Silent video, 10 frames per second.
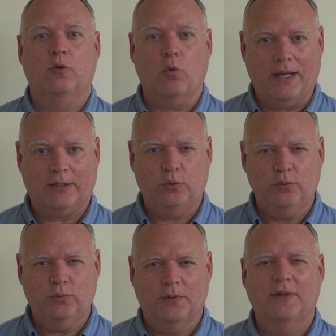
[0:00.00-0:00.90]

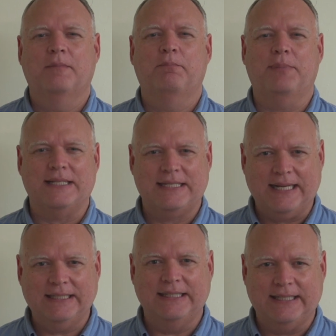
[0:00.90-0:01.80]
Kuartu
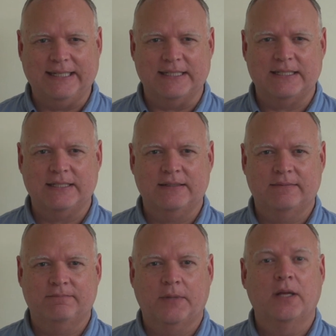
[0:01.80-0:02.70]
pasá de tres.
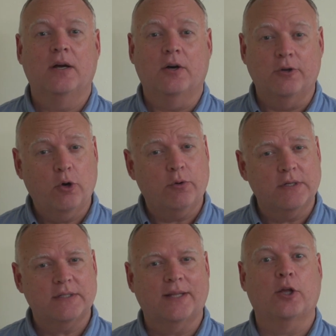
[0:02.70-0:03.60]

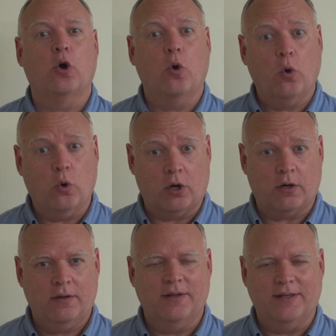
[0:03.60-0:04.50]
Notice that the or
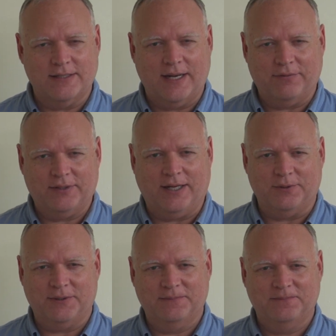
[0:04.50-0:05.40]
is left
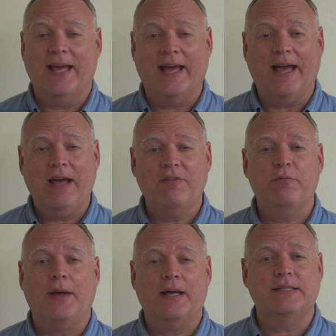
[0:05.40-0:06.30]
out.
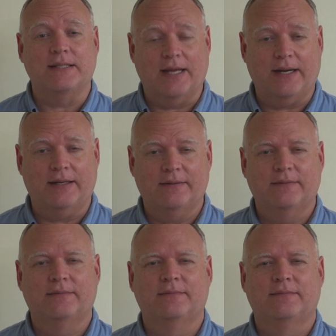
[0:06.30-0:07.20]
9:30.
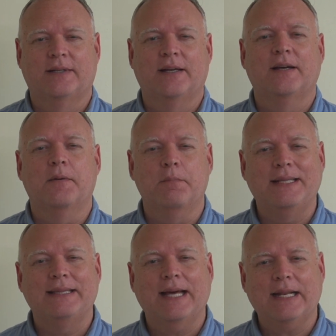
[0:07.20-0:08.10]

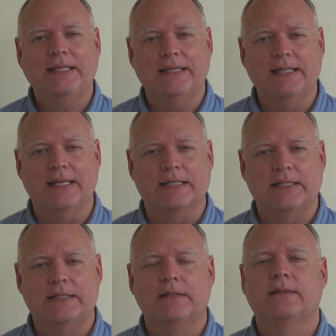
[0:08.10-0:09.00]
Mitar de
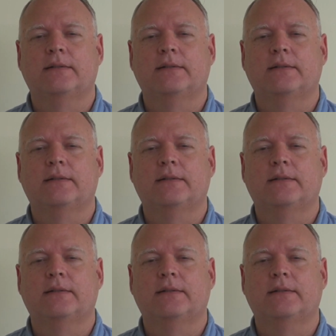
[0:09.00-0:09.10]
10.